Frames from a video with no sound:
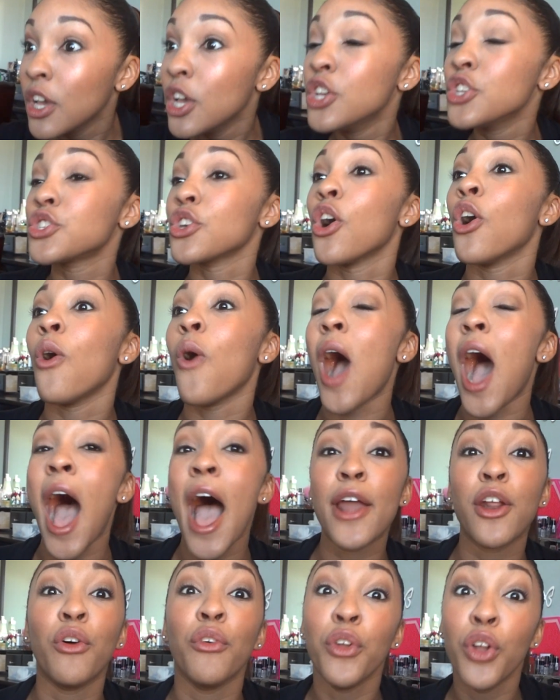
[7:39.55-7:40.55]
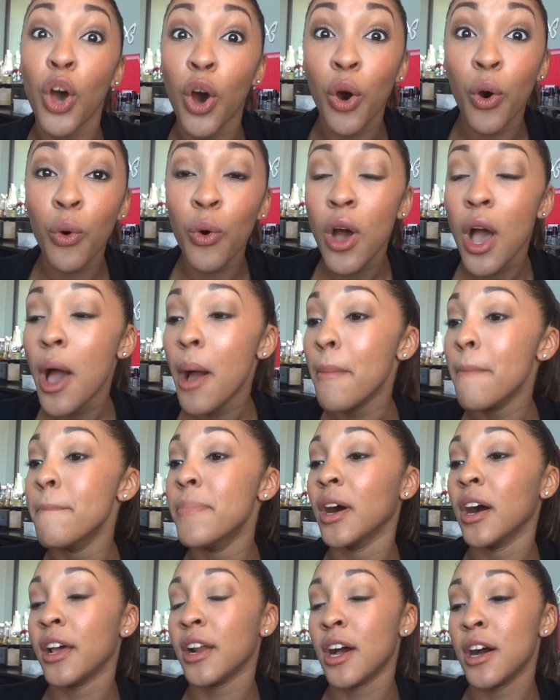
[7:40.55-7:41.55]
So I don't know.
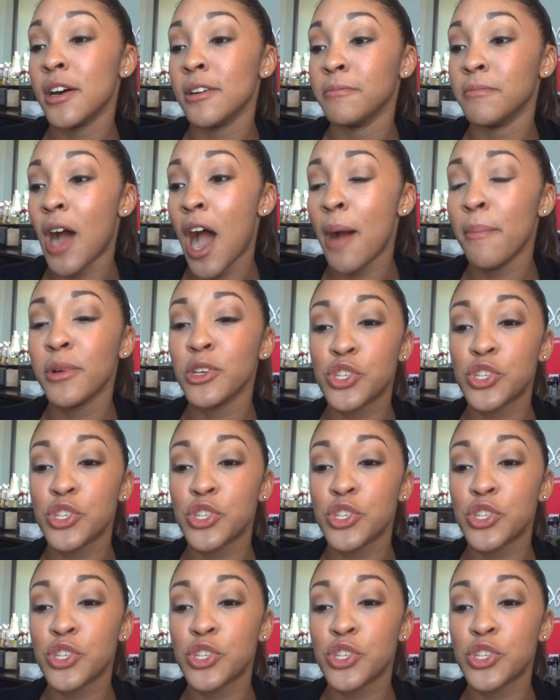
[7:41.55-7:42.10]
But I'm